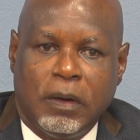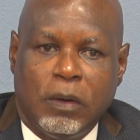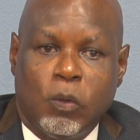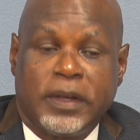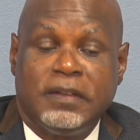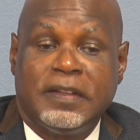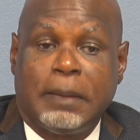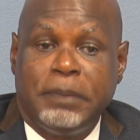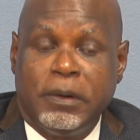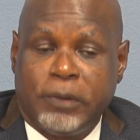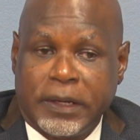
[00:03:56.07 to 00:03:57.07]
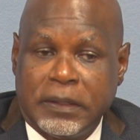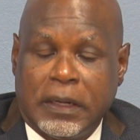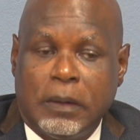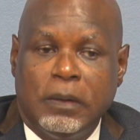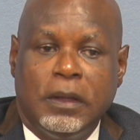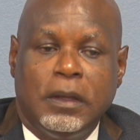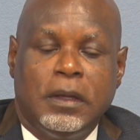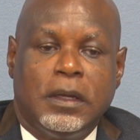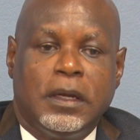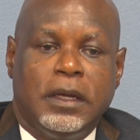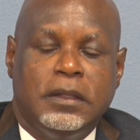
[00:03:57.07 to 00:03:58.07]
what is happening right now
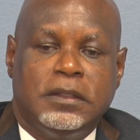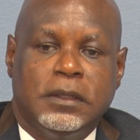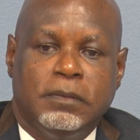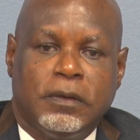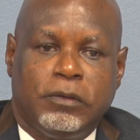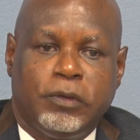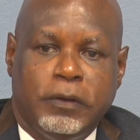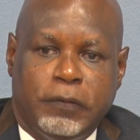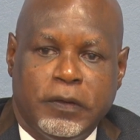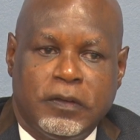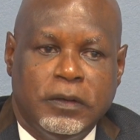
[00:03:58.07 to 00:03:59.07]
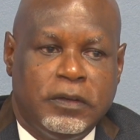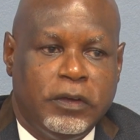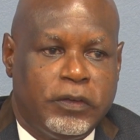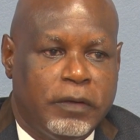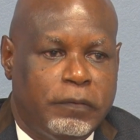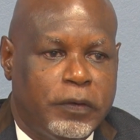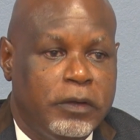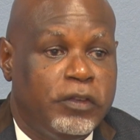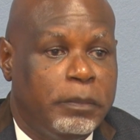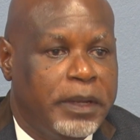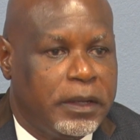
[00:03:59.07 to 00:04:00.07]
in terms of trade facilitation for the
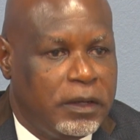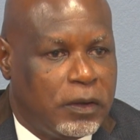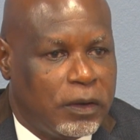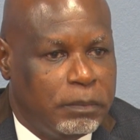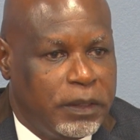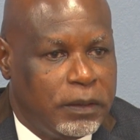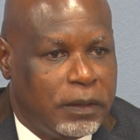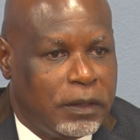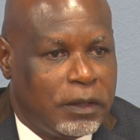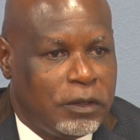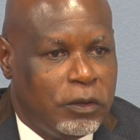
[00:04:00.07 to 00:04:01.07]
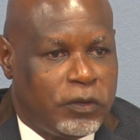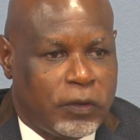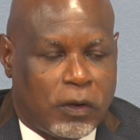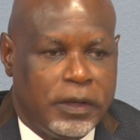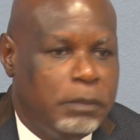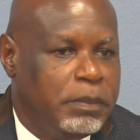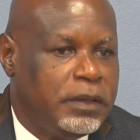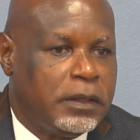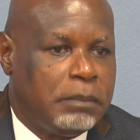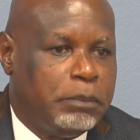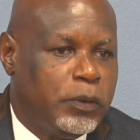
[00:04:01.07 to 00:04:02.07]
Jamaican economy. You saw an
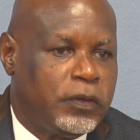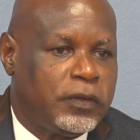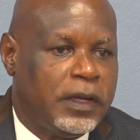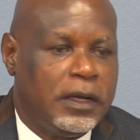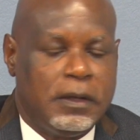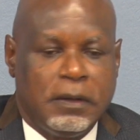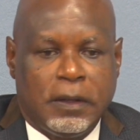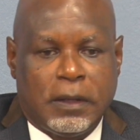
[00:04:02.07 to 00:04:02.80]
immediate boost, a